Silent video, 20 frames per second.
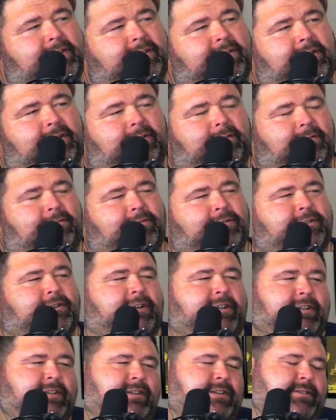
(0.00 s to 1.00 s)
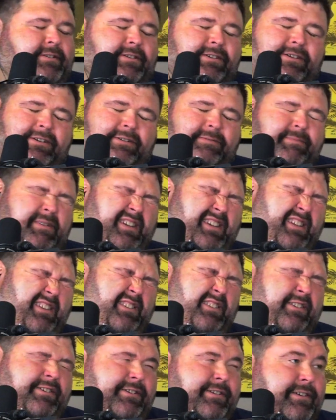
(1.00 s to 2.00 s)
mm-hmm. or horseradish. Oh, man,
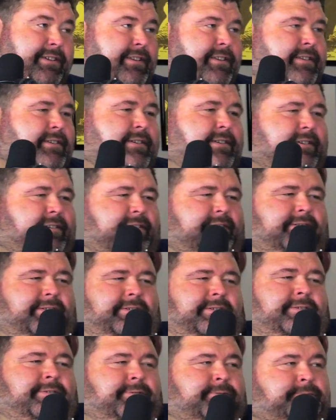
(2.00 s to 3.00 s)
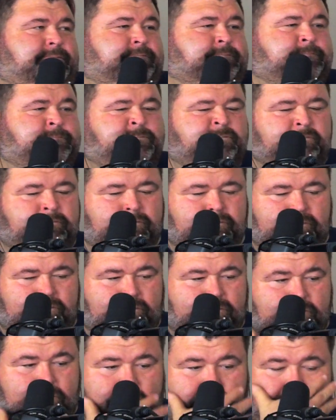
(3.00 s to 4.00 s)
that's good. Speaking of which, we need some
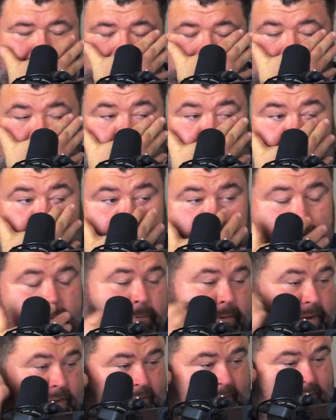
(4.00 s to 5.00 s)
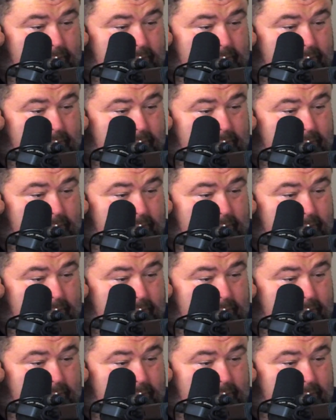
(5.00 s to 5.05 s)
bread. Yeah, we